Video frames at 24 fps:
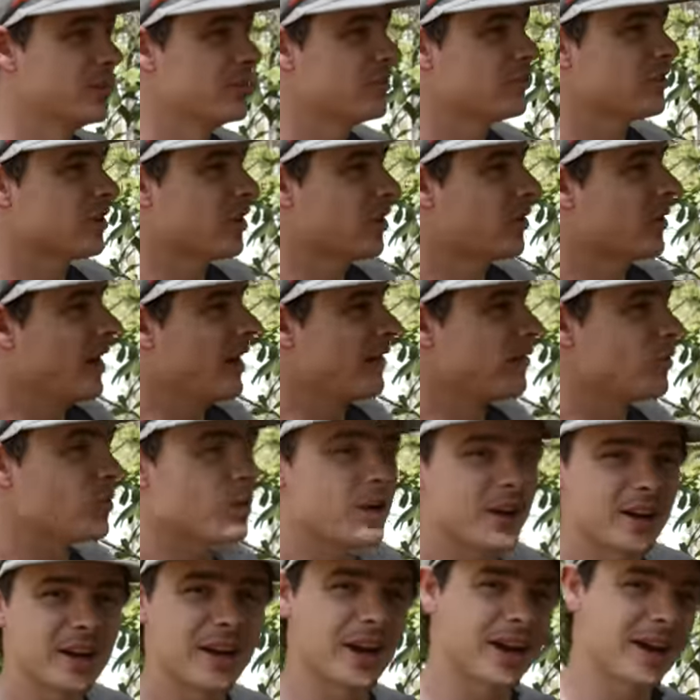So
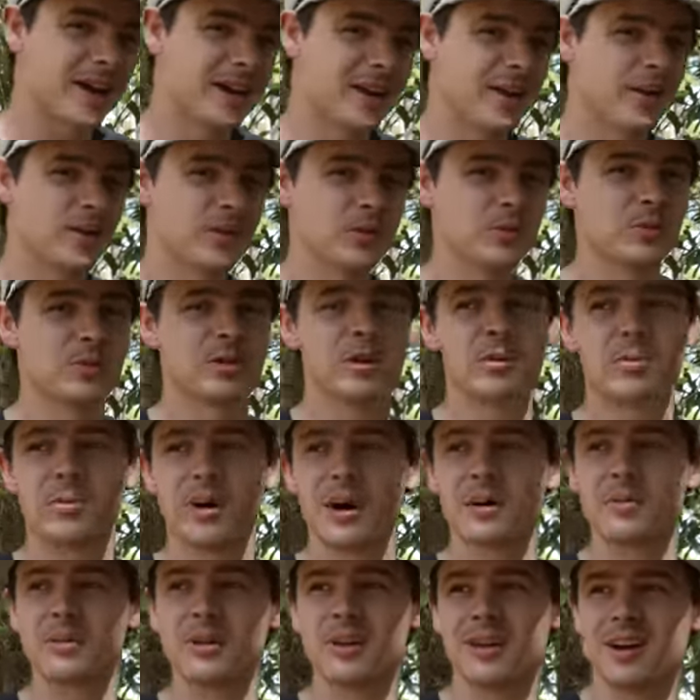everyone kind of knows where their
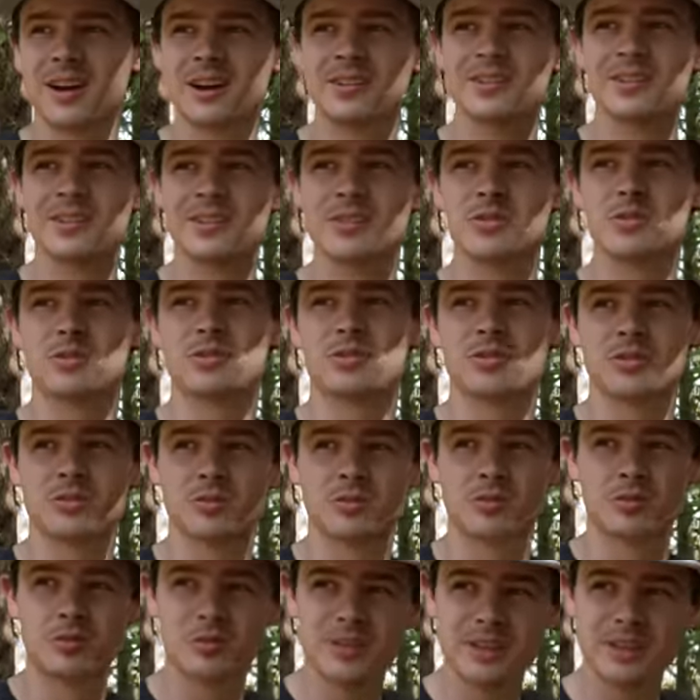property lines is, which is
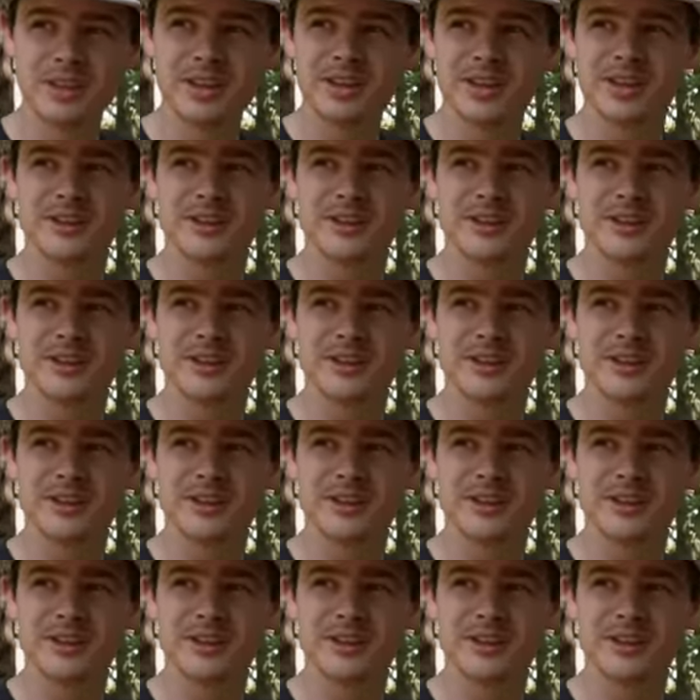really